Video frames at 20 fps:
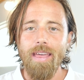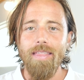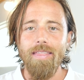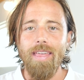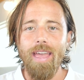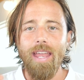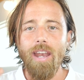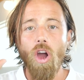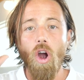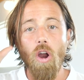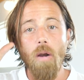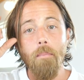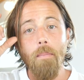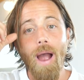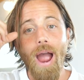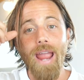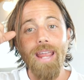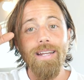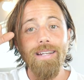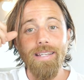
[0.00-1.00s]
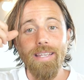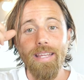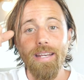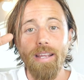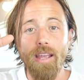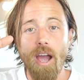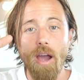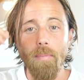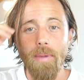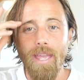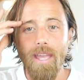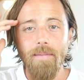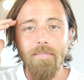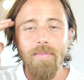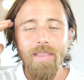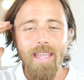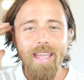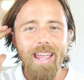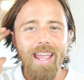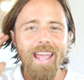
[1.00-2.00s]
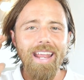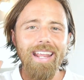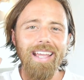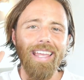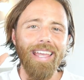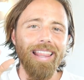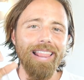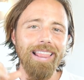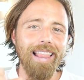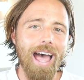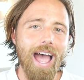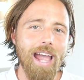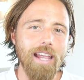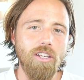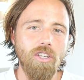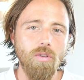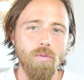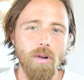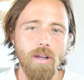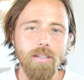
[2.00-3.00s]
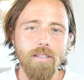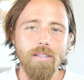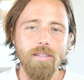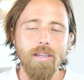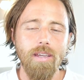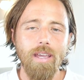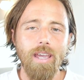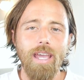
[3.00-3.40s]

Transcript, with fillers: then our mind can come in and it can lie to us.